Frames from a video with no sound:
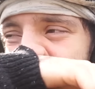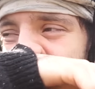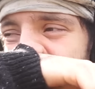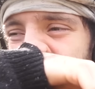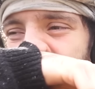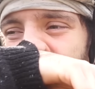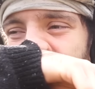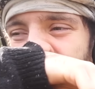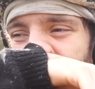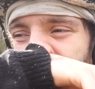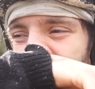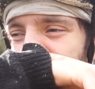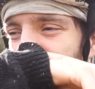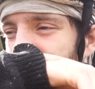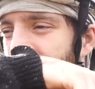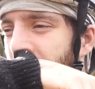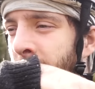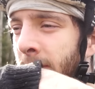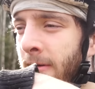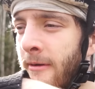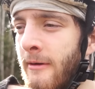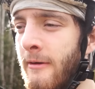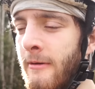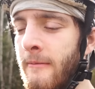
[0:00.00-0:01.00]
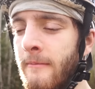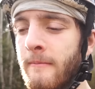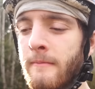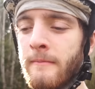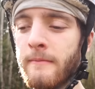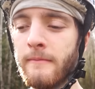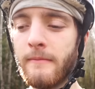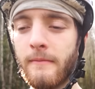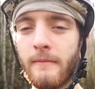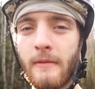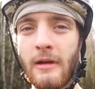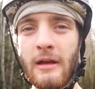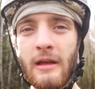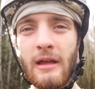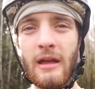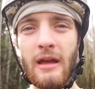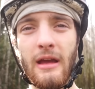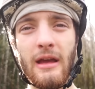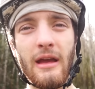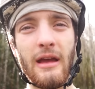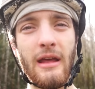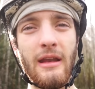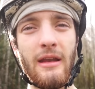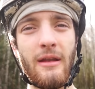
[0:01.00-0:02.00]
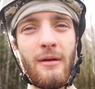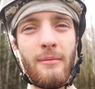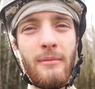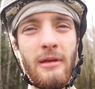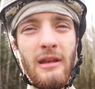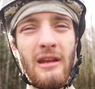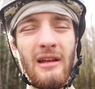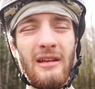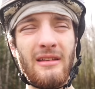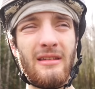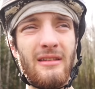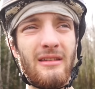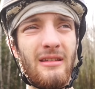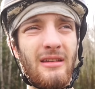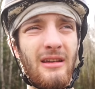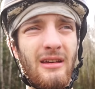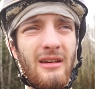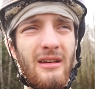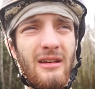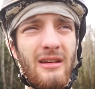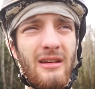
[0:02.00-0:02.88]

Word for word: We're driving down and they'll meet us.